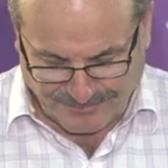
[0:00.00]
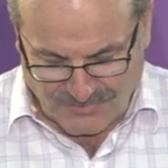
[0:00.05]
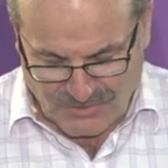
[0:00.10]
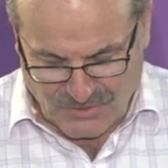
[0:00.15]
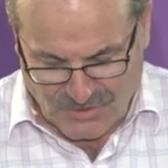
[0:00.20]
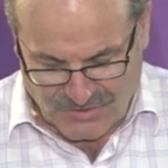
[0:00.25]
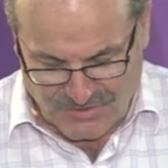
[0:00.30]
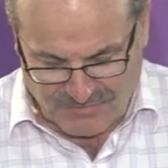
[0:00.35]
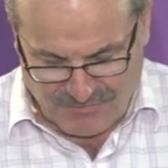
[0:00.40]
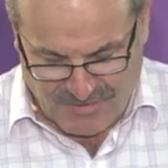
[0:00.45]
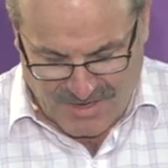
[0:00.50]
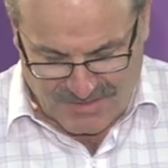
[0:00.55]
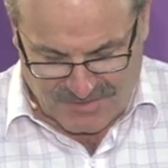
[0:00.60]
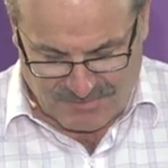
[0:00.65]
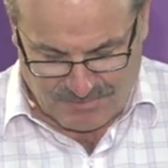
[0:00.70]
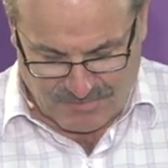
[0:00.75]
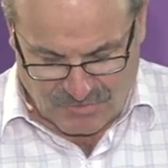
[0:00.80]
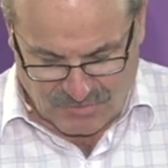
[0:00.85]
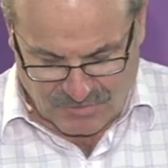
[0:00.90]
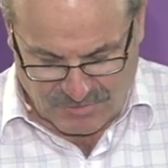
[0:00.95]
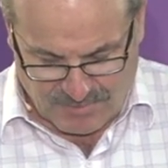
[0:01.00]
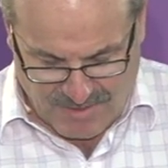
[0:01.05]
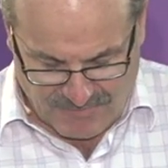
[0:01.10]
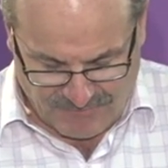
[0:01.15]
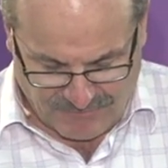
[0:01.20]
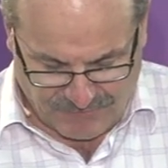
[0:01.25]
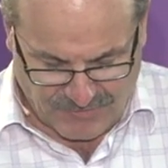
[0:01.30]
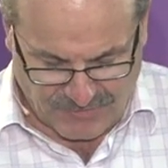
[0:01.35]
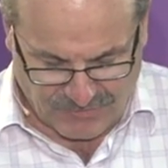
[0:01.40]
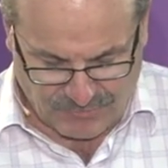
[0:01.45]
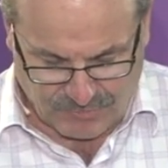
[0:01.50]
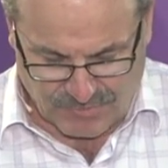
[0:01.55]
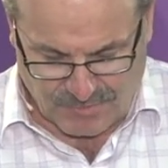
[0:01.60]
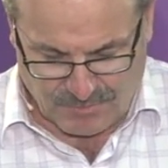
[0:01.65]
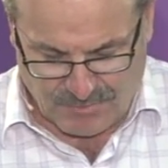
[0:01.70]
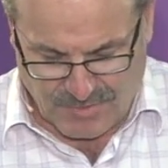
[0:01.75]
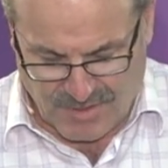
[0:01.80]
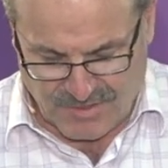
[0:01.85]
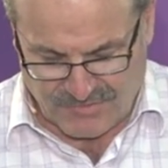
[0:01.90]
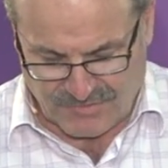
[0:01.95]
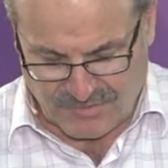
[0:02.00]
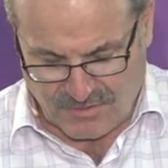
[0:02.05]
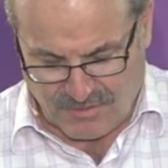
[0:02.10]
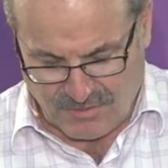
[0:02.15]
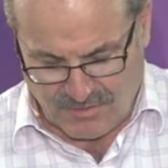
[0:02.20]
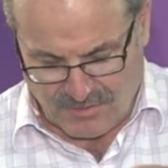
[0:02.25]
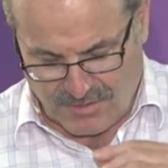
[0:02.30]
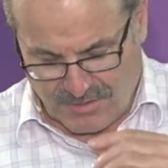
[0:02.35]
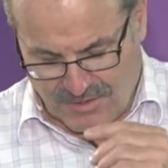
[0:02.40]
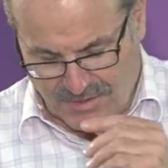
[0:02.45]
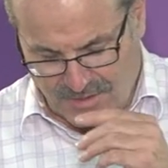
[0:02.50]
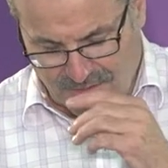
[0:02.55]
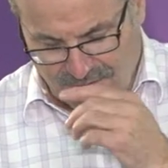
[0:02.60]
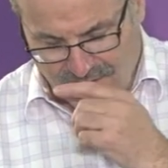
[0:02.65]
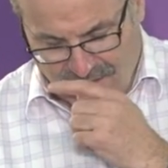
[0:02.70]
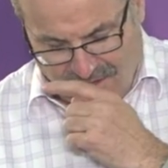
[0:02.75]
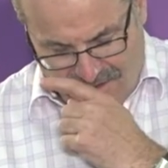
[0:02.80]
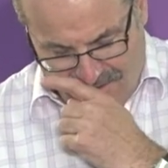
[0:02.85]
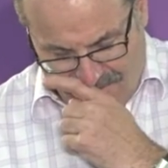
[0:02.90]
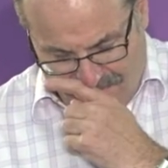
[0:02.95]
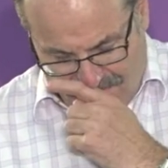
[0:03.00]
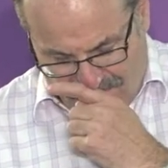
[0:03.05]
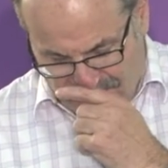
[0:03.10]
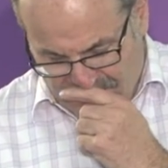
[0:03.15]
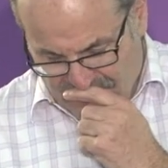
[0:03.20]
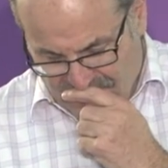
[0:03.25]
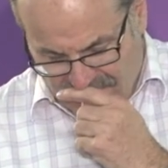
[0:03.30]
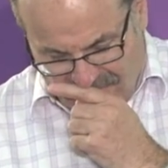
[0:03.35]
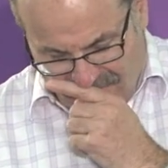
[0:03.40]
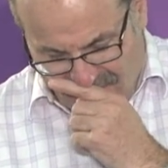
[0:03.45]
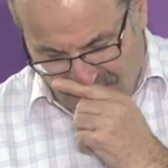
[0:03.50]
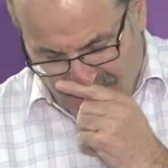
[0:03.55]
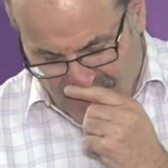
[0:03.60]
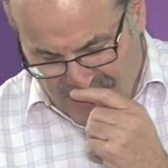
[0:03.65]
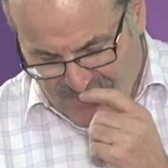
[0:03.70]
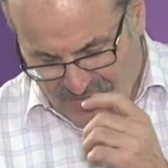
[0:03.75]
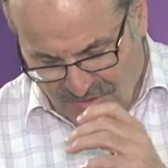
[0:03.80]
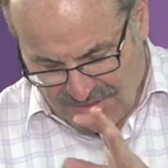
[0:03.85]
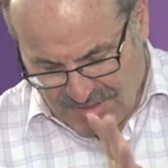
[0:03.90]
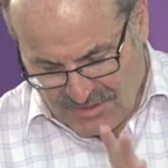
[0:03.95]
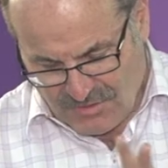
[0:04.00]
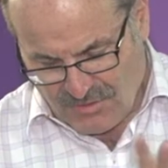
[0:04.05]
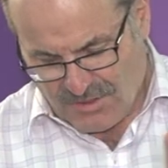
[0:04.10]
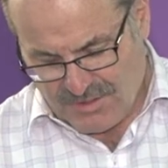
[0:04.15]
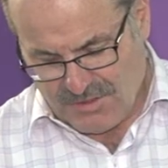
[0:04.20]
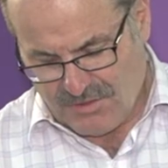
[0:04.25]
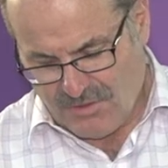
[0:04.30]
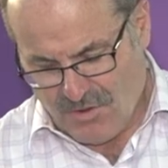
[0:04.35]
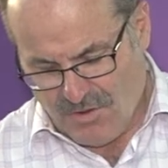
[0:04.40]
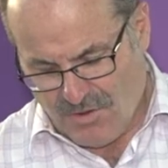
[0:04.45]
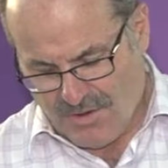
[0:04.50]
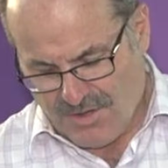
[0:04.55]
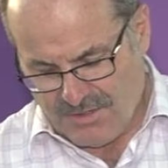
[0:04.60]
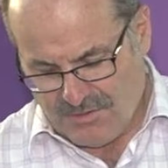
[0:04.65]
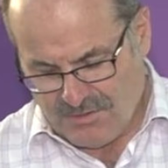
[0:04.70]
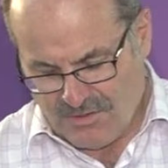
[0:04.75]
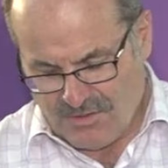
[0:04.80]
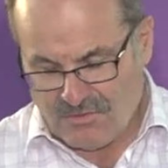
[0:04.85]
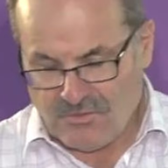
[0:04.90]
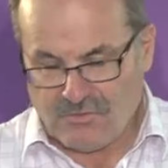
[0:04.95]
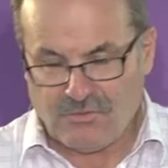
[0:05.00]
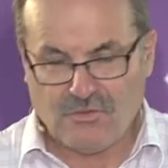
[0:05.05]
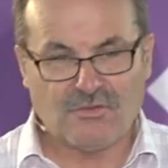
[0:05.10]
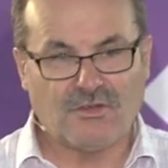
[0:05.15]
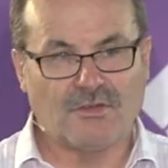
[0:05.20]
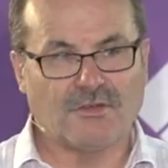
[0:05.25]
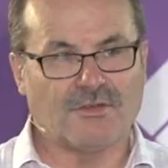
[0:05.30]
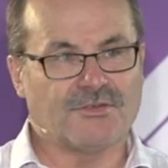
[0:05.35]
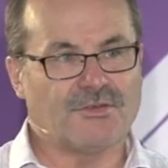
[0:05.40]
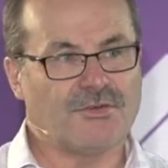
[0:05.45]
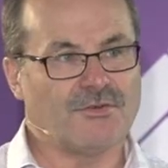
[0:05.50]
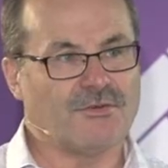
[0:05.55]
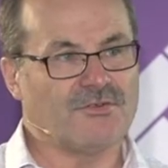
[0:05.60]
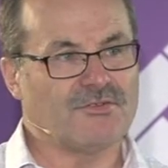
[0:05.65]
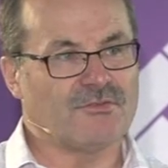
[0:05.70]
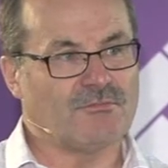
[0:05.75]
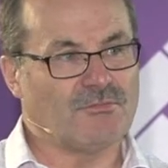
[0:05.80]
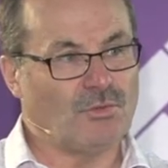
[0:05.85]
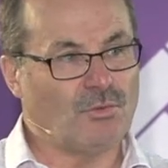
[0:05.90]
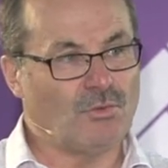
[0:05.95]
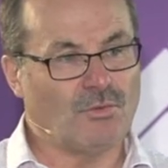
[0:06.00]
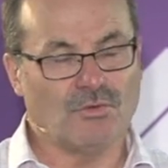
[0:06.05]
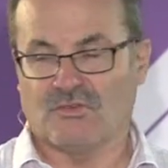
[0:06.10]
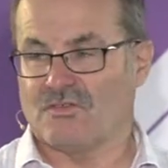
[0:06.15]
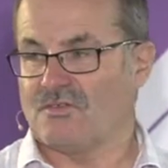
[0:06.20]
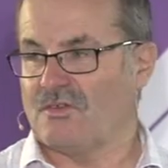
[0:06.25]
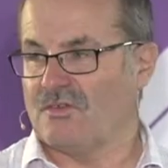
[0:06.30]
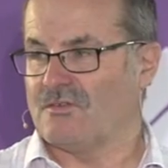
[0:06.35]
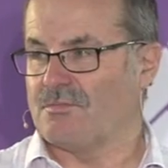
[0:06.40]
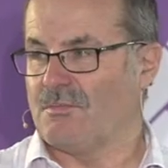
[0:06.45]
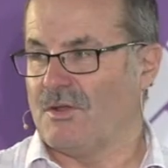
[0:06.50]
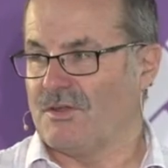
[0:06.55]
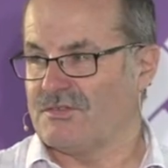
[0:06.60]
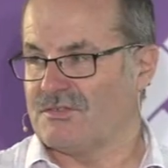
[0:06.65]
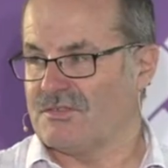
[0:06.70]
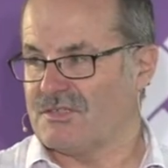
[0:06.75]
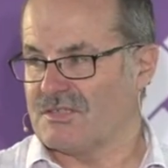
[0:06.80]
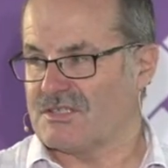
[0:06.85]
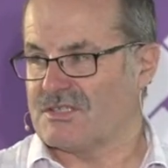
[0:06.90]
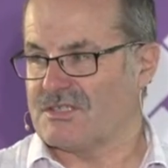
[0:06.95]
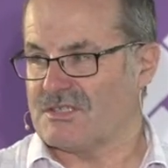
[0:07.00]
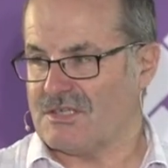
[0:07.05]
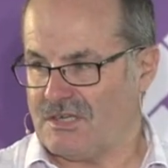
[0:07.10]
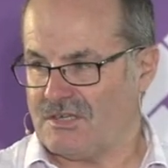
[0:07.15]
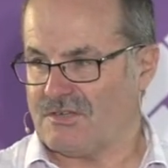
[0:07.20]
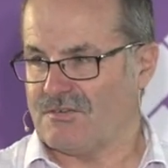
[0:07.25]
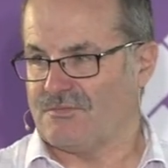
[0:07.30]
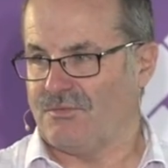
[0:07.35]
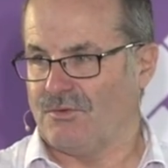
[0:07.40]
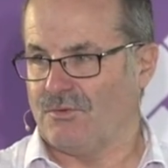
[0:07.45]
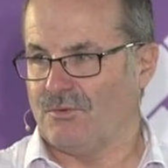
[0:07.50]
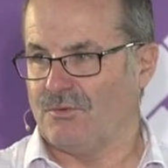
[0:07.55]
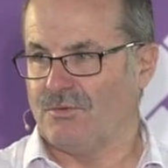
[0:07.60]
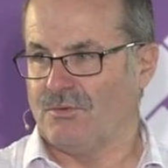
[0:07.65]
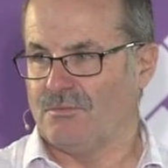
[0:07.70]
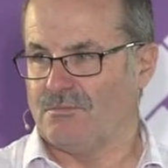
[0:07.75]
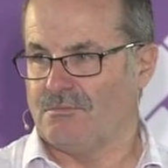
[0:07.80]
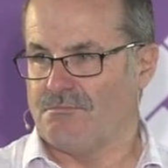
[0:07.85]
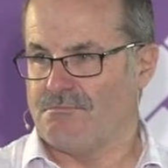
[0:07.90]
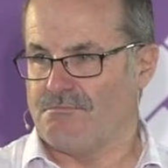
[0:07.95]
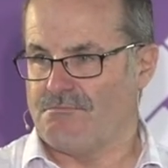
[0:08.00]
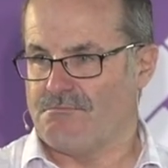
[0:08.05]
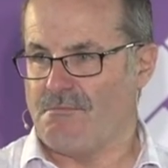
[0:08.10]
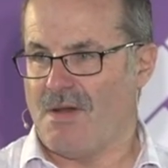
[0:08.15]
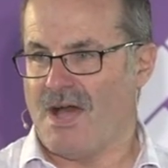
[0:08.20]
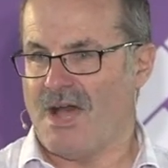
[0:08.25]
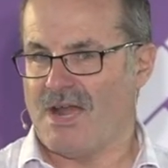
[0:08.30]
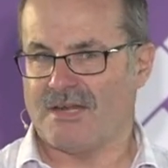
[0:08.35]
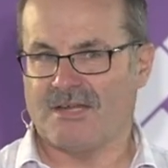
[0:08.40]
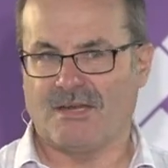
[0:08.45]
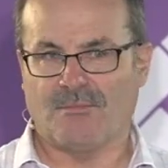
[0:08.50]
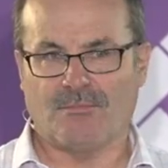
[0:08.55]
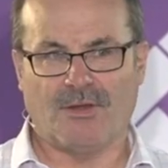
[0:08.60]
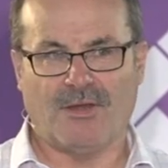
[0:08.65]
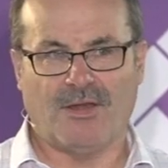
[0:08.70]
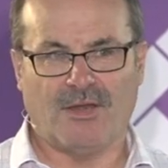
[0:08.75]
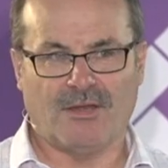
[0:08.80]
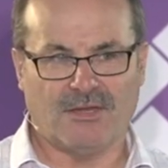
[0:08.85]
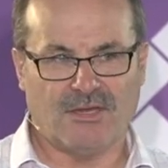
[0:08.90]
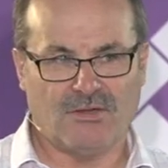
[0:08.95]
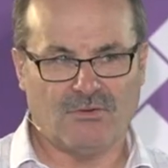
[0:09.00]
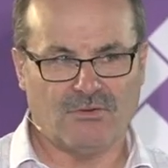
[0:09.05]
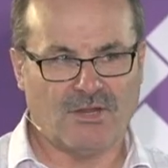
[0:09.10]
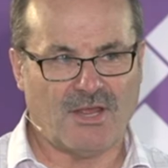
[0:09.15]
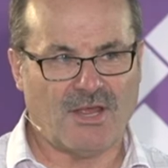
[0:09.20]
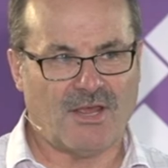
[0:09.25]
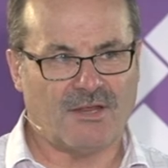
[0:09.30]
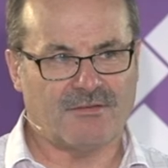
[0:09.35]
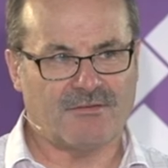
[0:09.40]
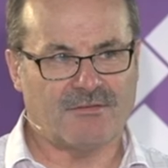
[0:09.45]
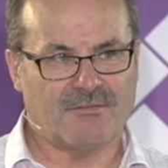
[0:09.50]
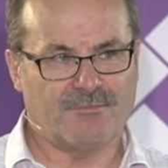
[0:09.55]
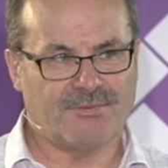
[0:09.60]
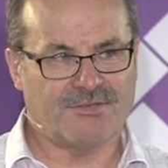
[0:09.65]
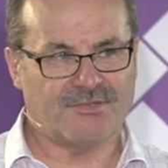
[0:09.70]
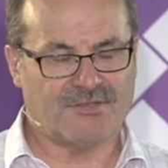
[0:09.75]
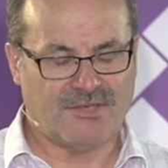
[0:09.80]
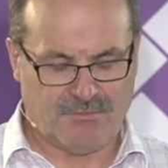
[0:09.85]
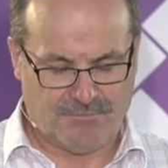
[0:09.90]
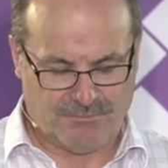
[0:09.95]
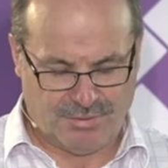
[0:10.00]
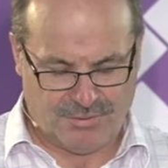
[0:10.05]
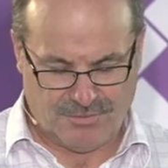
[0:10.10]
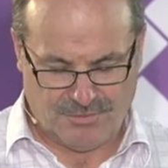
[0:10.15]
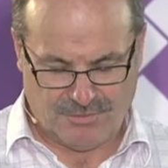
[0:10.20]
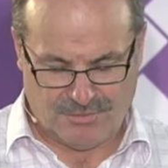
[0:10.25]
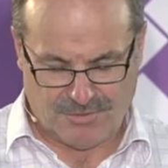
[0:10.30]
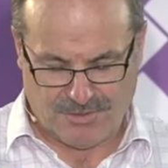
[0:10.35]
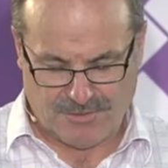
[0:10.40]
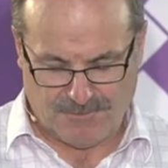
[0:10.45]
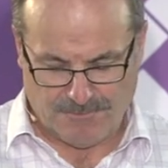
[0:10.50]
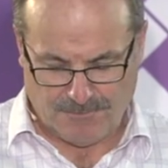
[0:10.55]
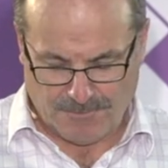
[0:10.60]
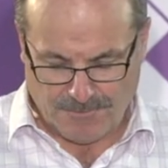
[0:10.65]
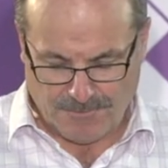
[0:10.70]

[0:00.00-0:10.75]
Joseph asked me to talk about freshwater and biosecurity. And in 1999, New Zealand Tourism launched its most successful marketing brand called 100% Pure.